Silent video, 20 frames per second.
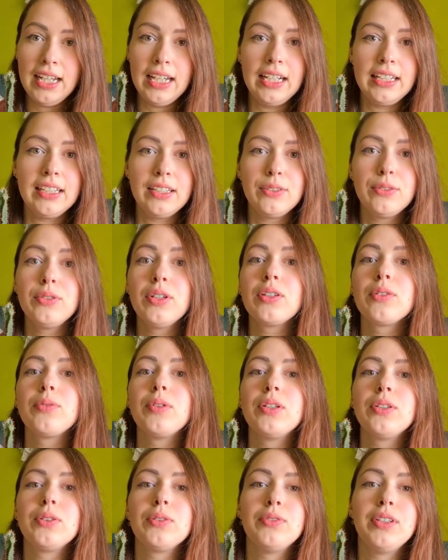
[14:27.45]
and I do not
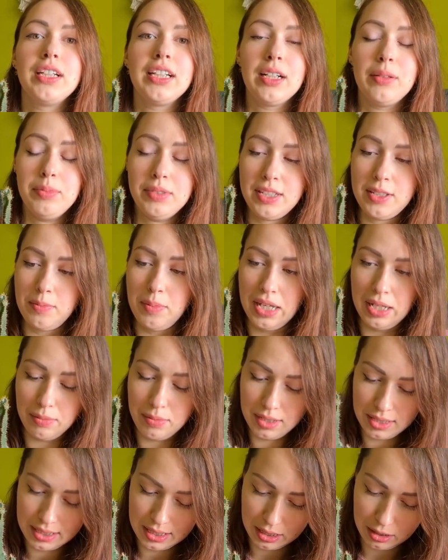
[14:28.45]
want to wake up this
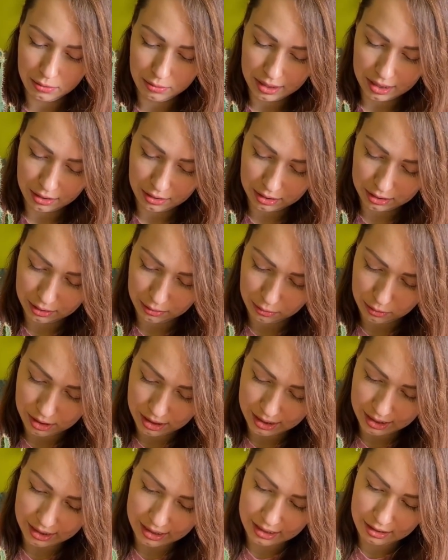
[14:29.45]
baby, so we're gonna
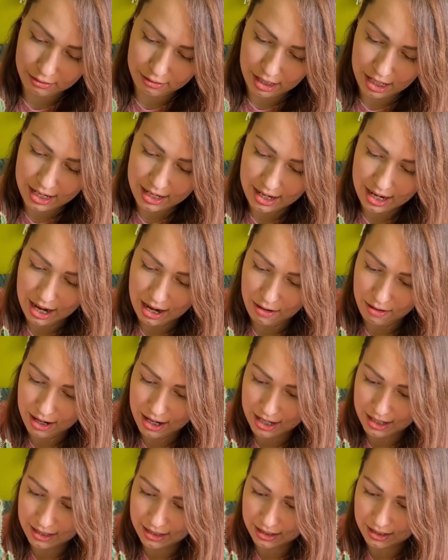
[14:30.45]
work right now
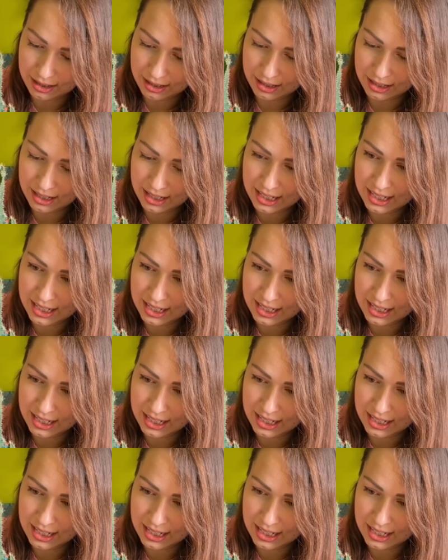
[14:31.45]
as,